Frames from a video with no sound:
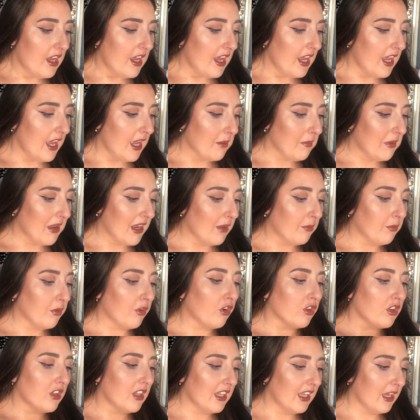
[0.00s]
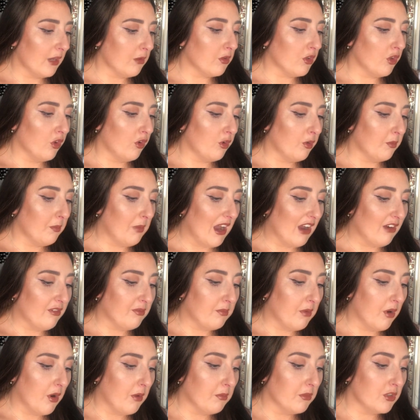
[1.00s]
And then we've got the Liquid Look bath
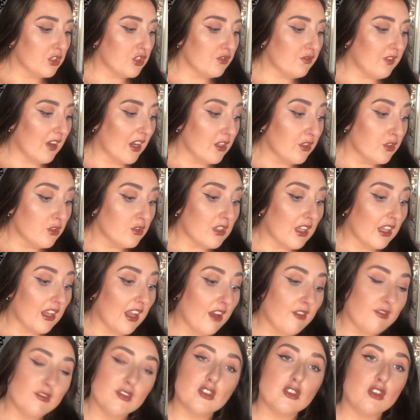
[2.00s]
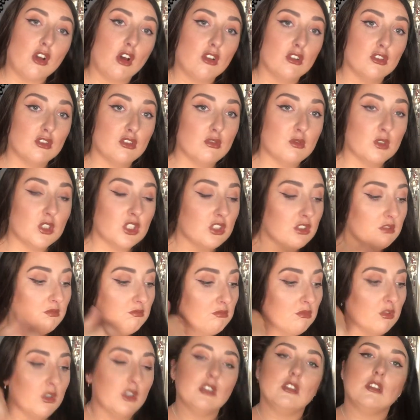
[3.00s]
bomb, which is valued $11, which
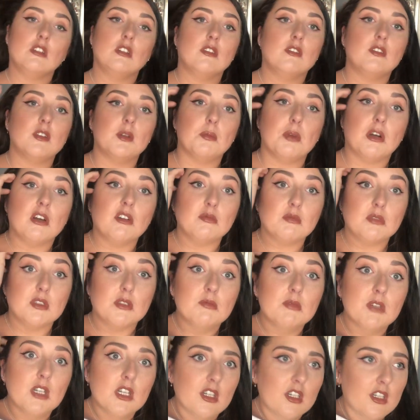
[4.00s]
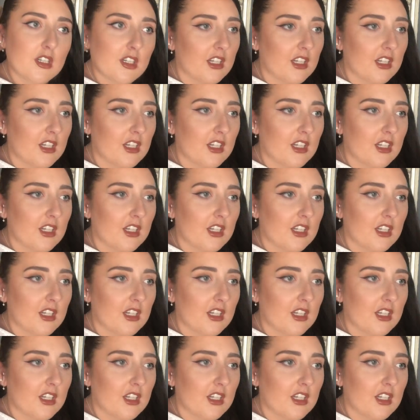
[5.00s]
quite a lot for a bath bomb.